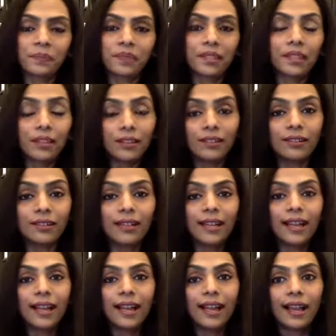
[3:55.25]
year.
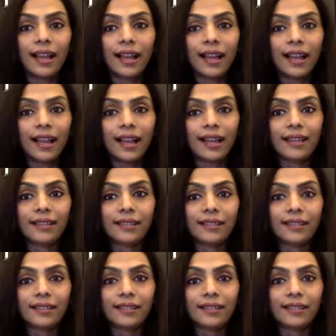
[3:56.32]
And